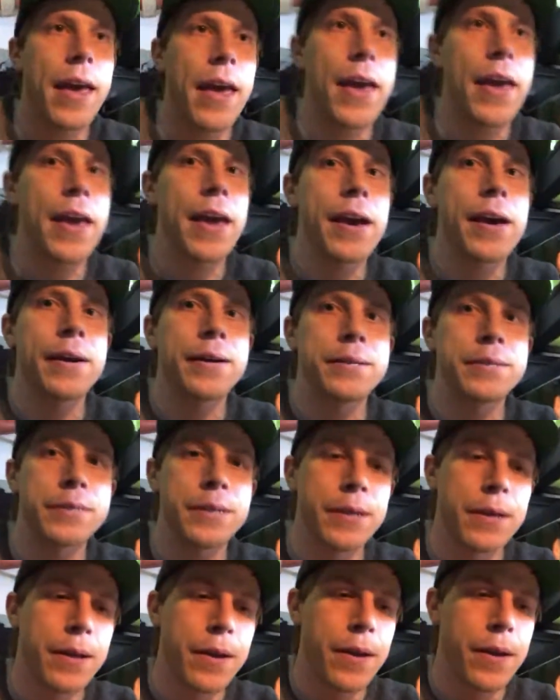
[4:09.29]
And
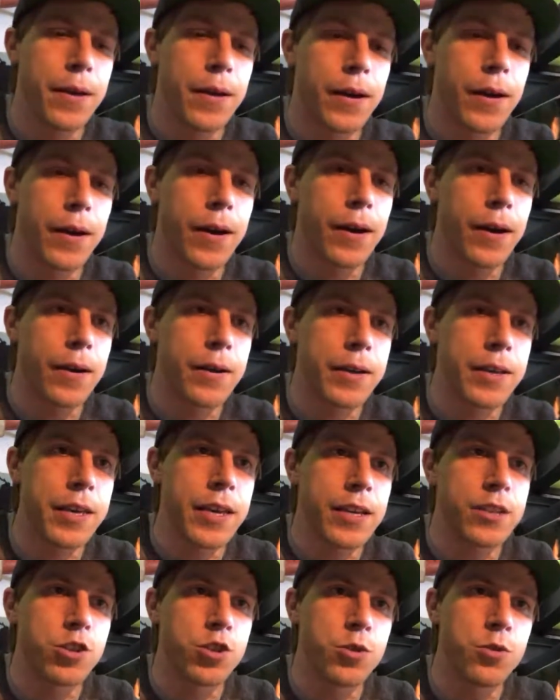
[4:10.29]
uh,
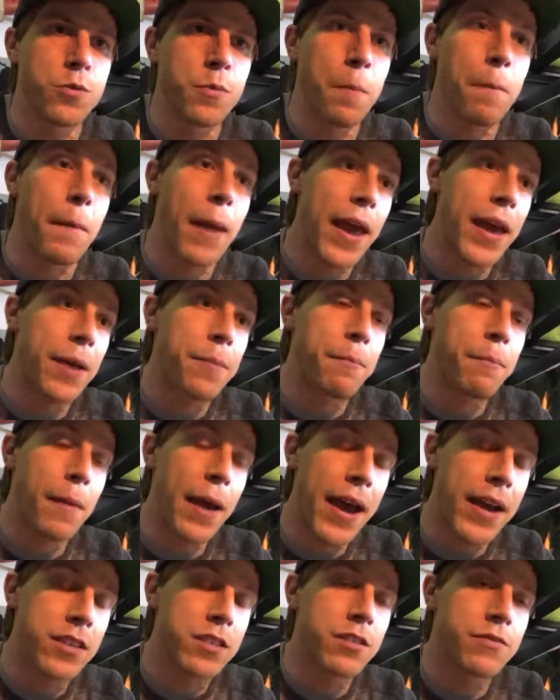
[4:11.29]
he had two ma
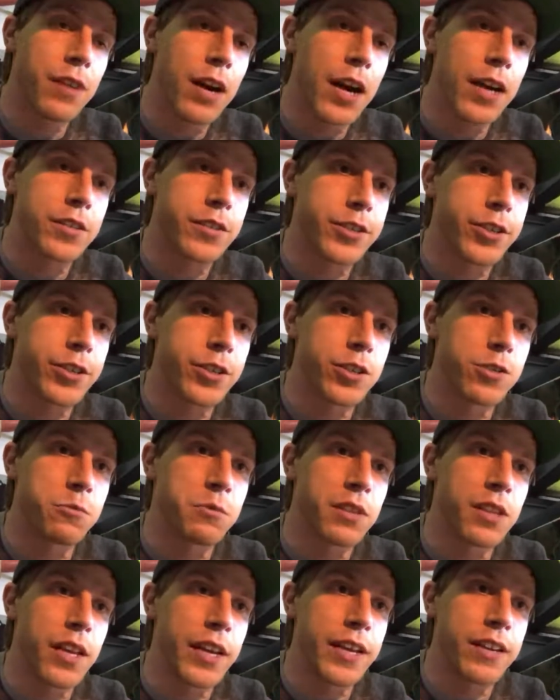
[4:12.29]
massive Oscars
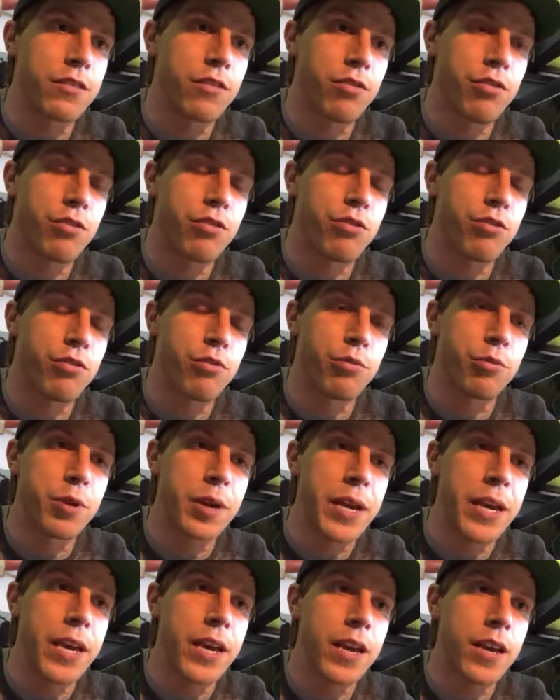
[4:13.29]
with like
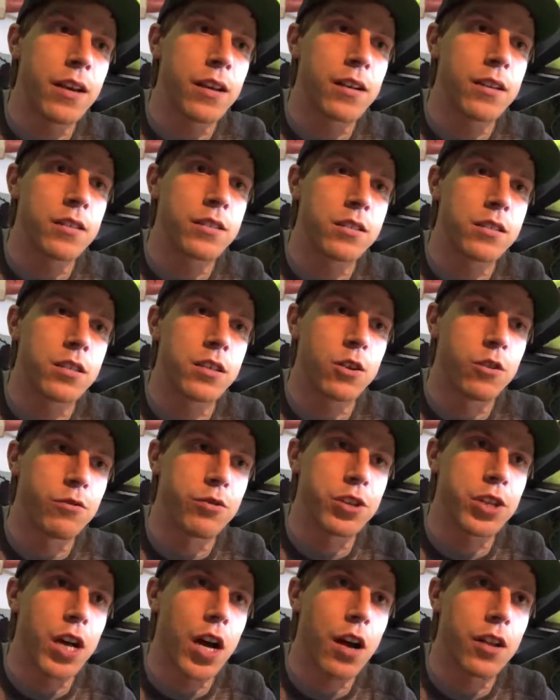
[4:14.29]
three
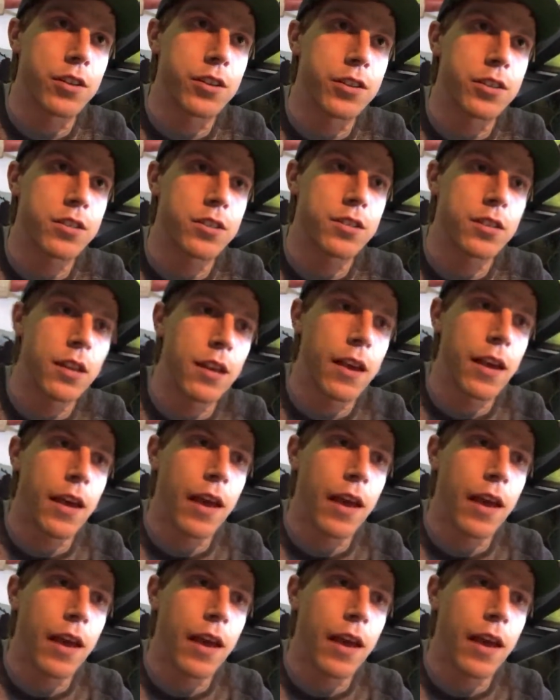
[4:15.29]
silver dollars